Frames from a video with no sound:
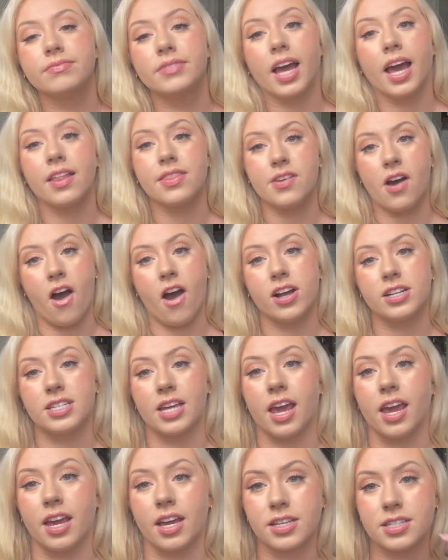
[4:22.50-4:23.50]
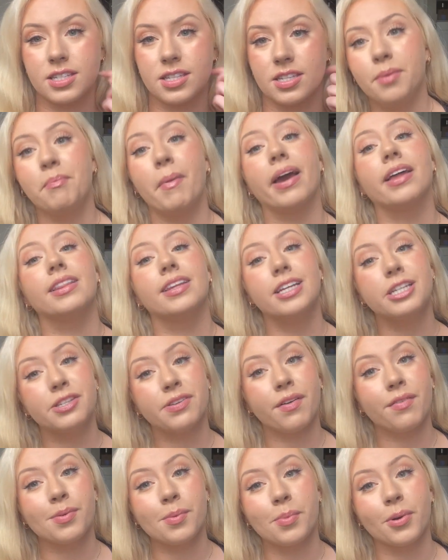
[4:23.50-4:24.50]
and the hot takes. My least
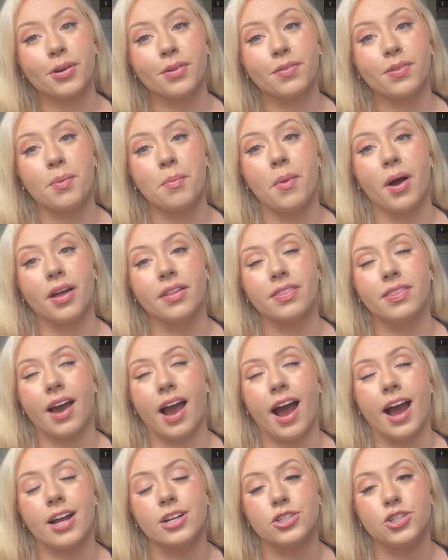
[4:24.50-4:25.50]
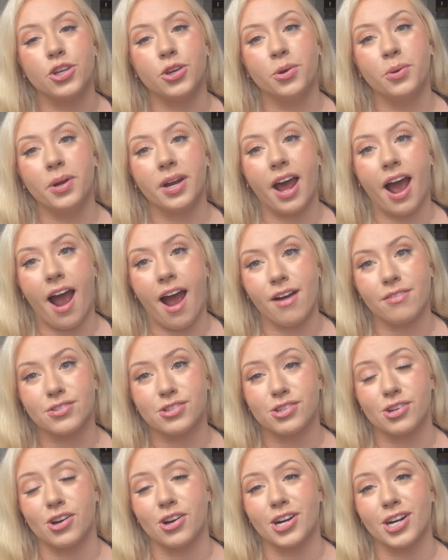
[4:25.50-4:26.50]
favorite book of the month at 2.5
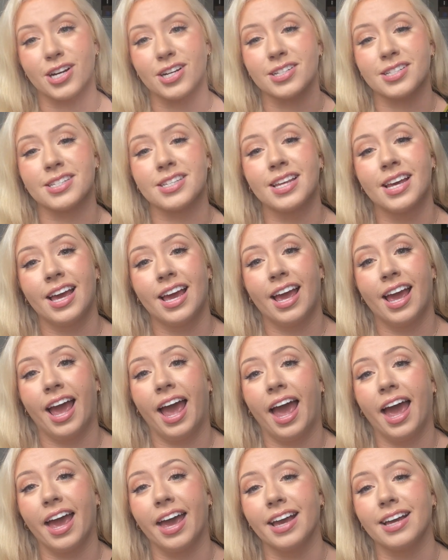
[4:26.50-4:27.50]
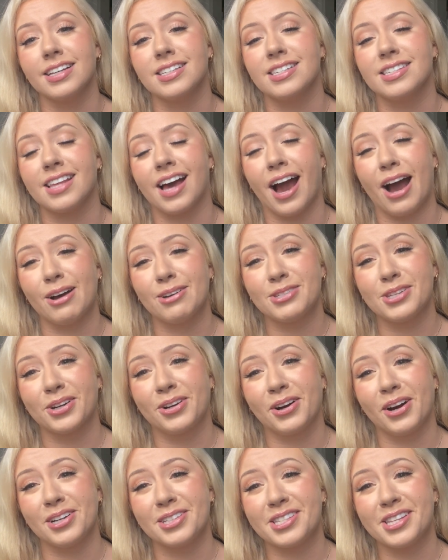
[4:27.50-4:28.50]
stars is The House
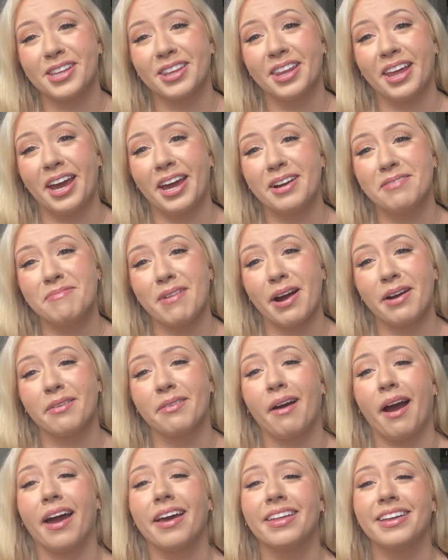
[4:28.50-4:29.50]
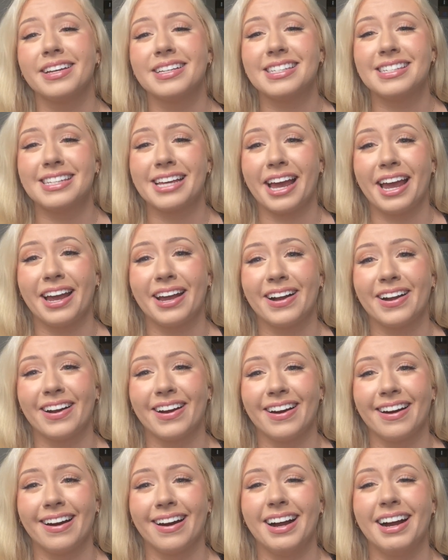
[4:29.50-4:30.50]
Across the Lake by Riley
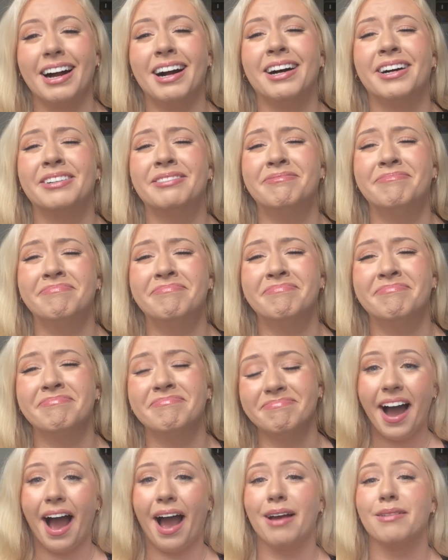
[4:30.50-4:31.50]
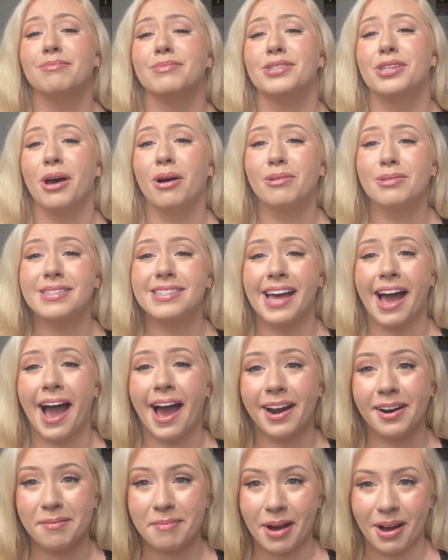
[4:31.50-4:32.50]
Sager. I'm so
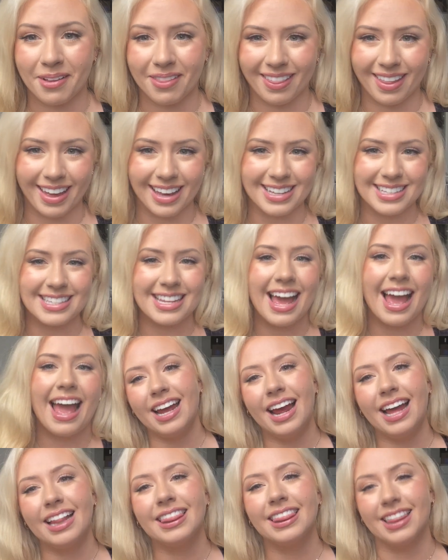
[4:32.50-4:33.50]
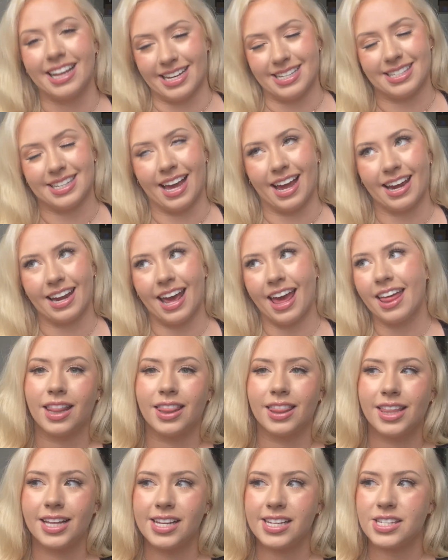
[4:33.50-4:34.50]
sad about this. Listen,
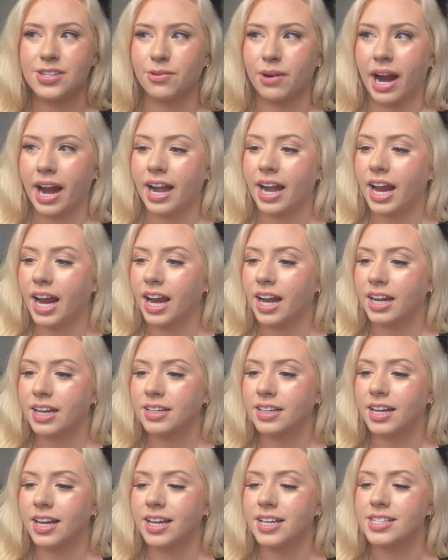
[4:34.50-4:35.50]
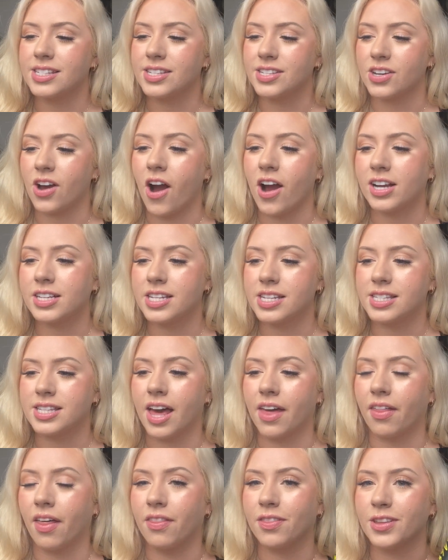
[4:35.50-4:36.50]
this rating is not to say
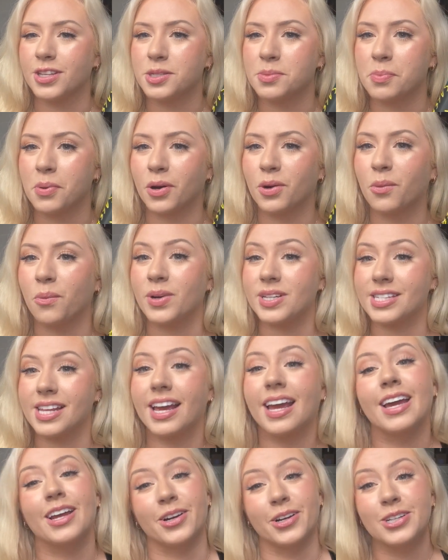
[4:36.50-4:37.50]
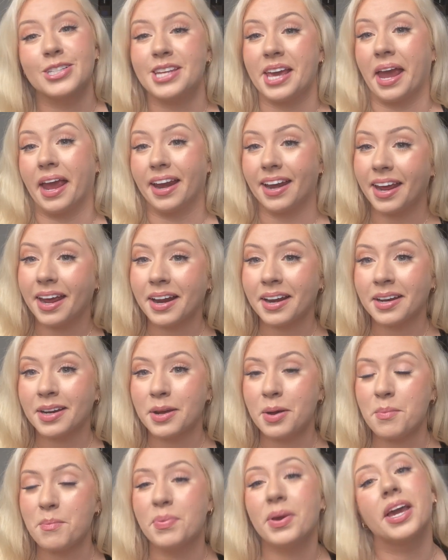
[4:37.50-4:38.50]
that this book wasn't entertaining,
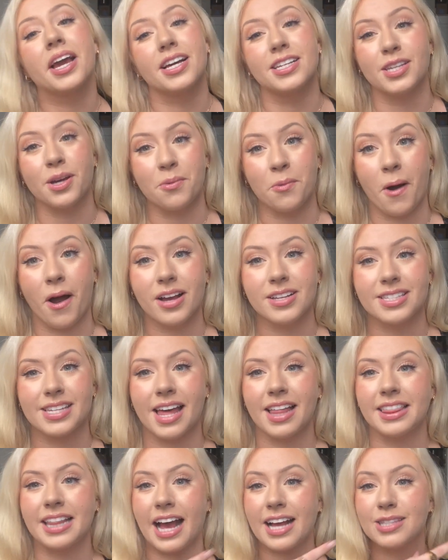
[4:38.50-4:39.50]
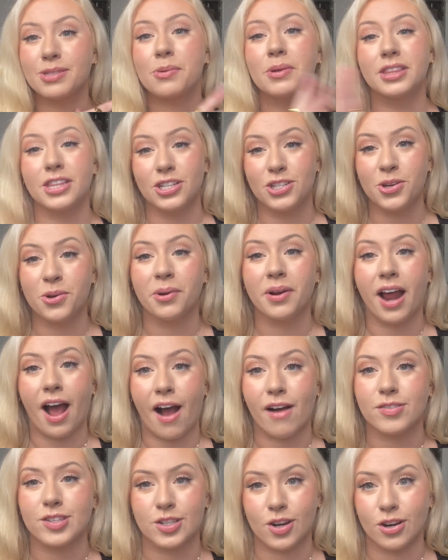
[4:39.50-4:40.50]
because it was. And that's what the
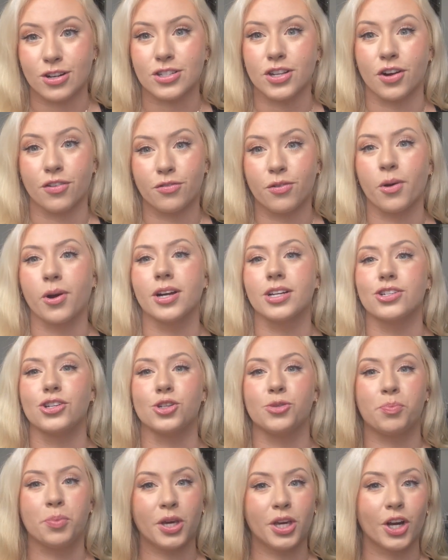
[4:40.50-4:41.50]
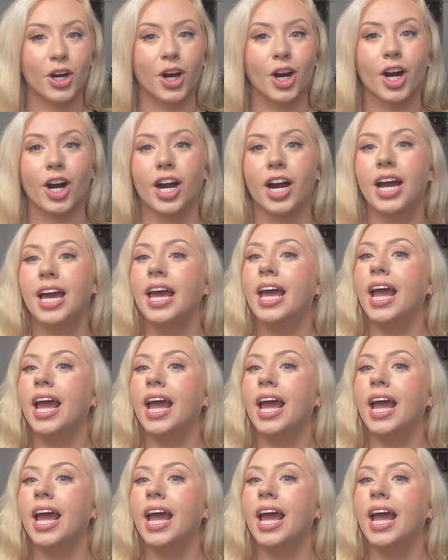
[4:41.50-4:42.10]
2.5 stars are for, is just pure